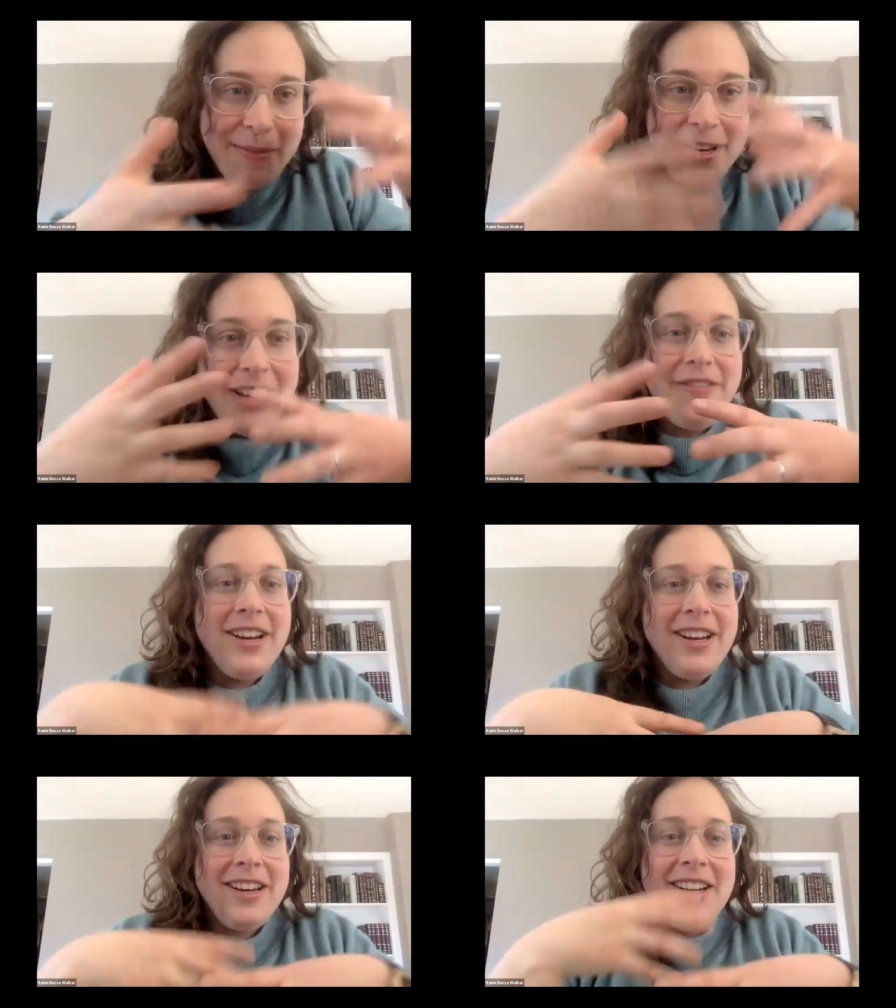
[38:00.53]
I mean,
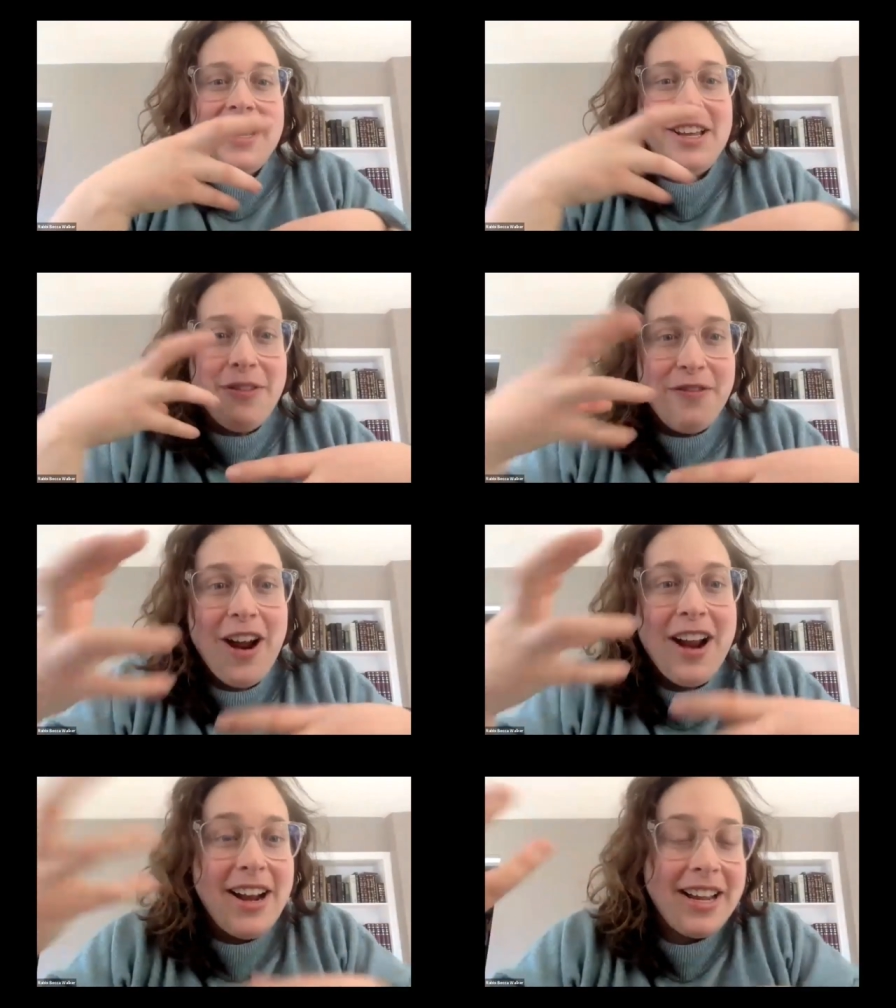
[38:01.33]
even in you know
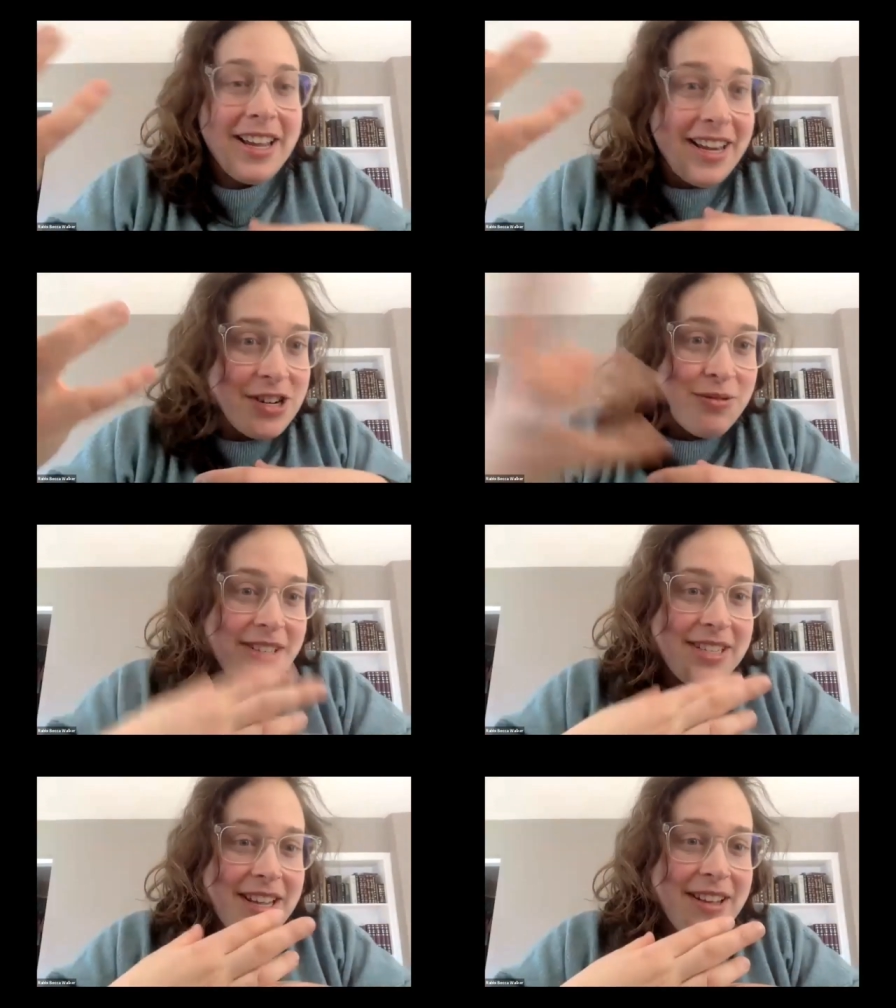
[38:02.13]
Friday night Kiddush, when we
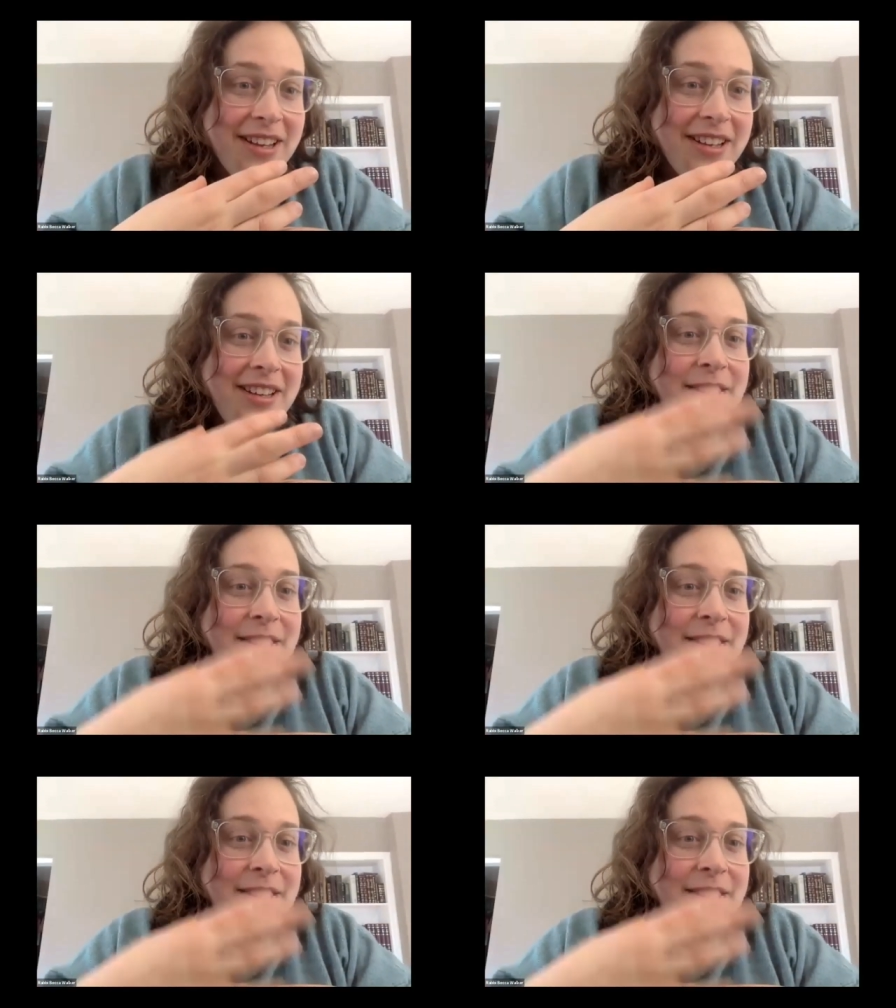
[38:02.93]
say the